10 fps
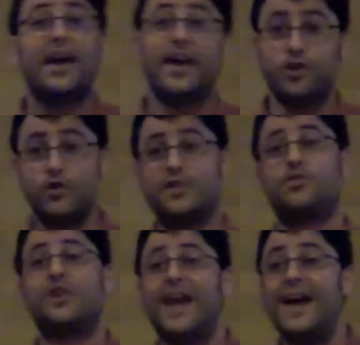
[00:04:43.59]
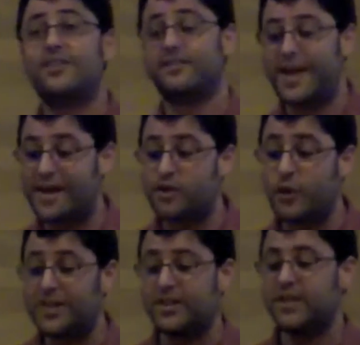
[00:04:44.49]
and you need to react on that
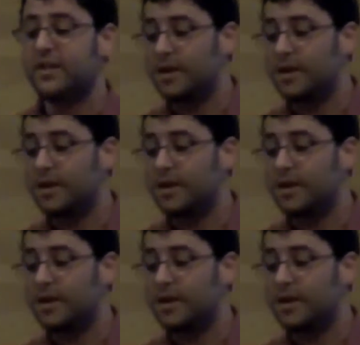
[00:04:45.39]
quickly.